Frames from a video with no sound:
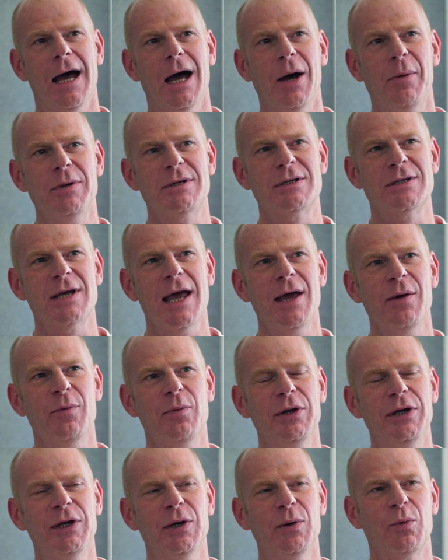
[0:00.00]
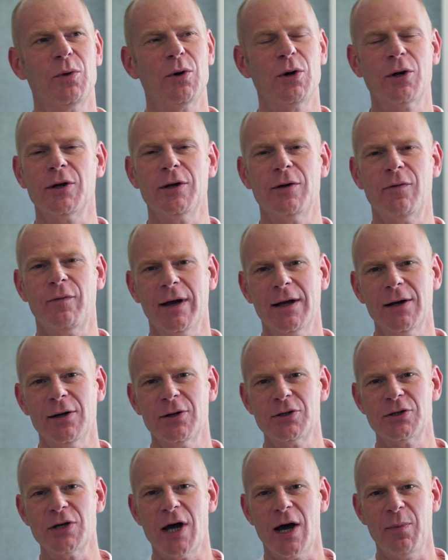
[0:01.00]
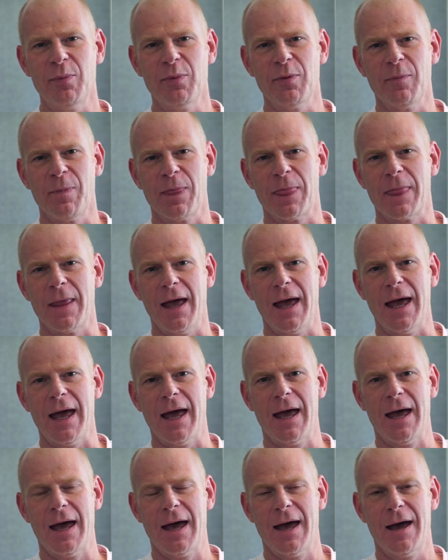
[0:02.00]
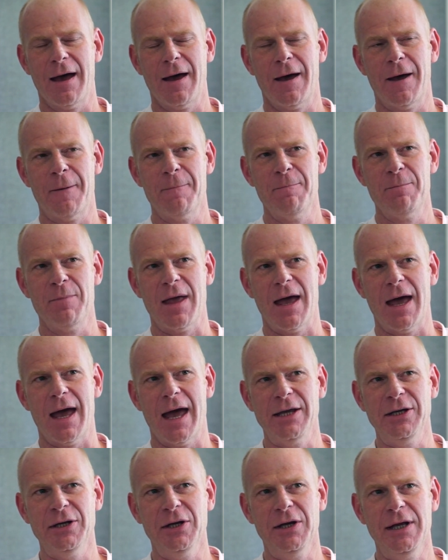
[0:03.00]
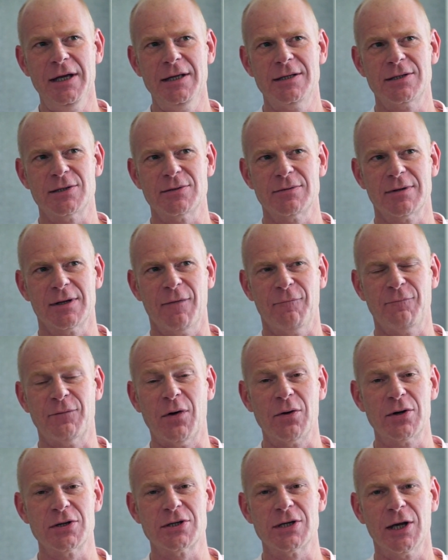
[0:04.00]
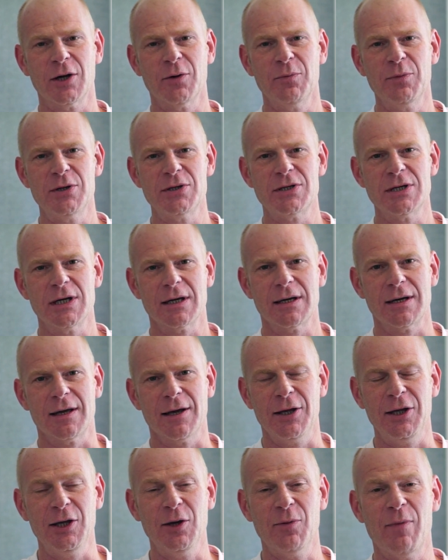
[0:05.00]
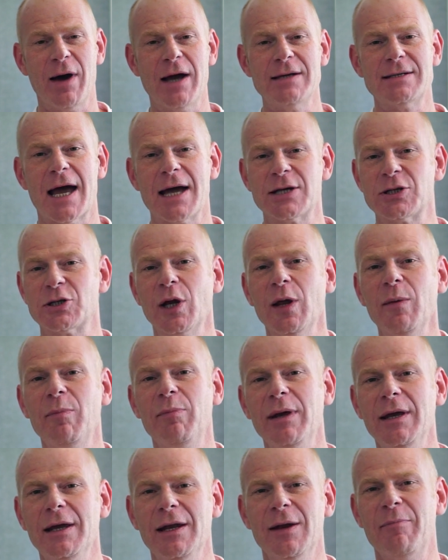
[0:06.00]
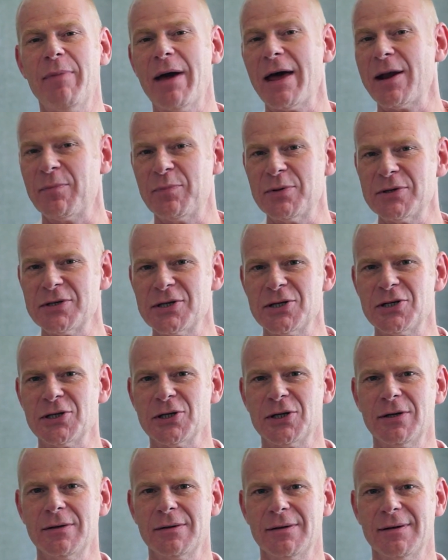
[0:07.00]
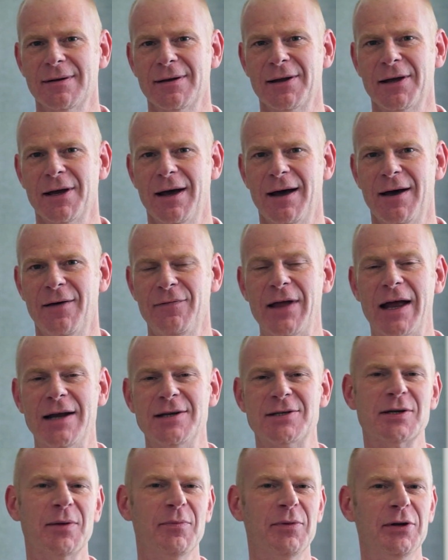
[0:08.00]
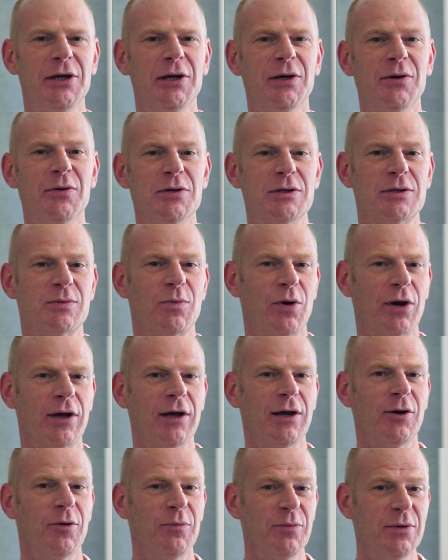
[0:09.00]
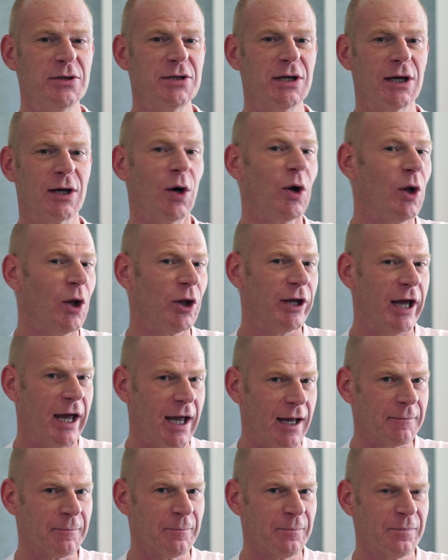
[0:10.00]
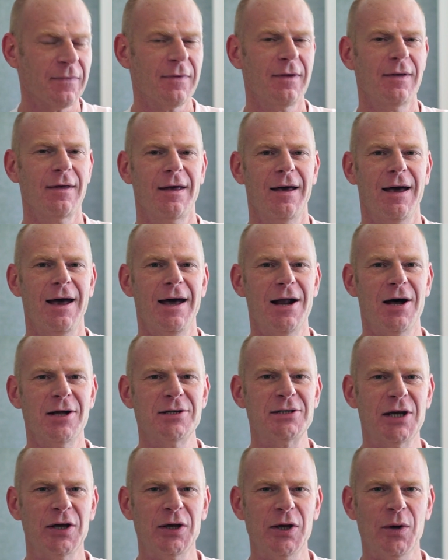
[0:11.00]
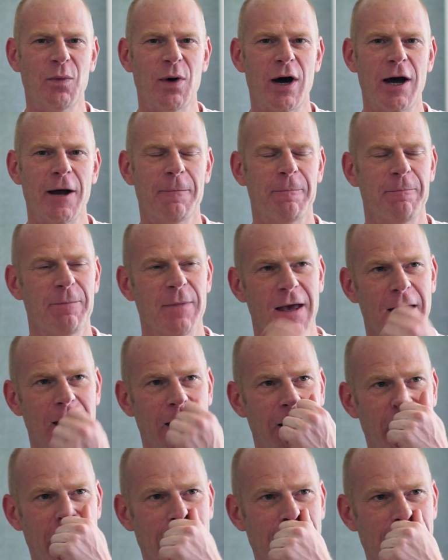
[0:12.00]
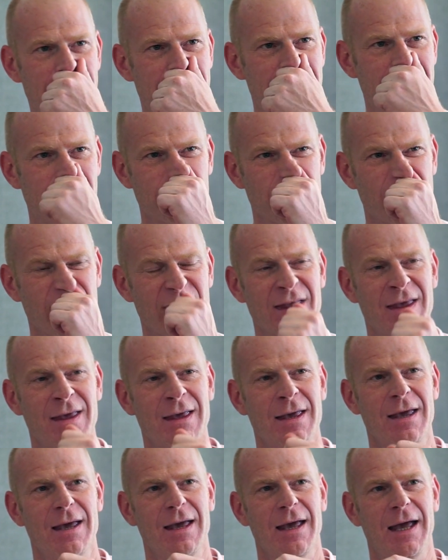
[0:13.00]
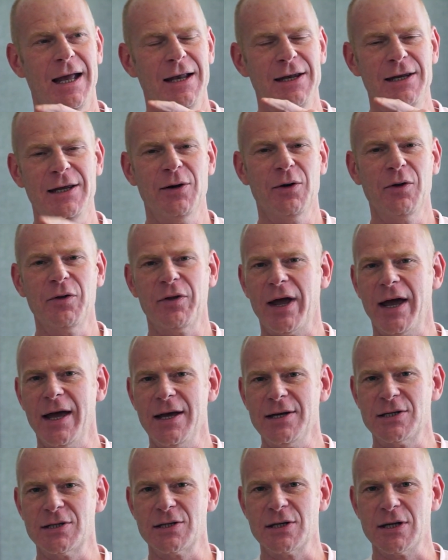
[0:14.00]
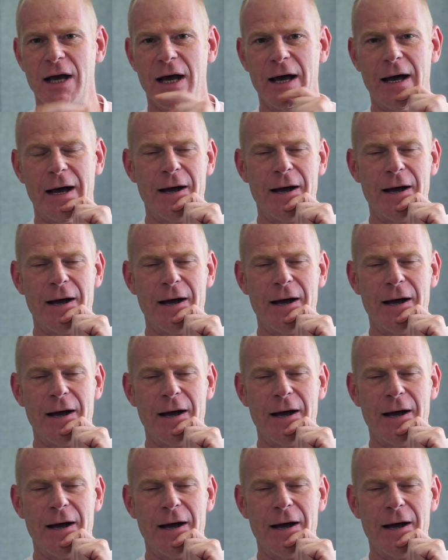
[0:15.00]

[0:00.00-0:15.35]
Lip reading: I would say when you work on a regular job, and you need focusing on music, you might actually be in a better position than somebody who is working on music all day. And I'll tell you why. In the old days,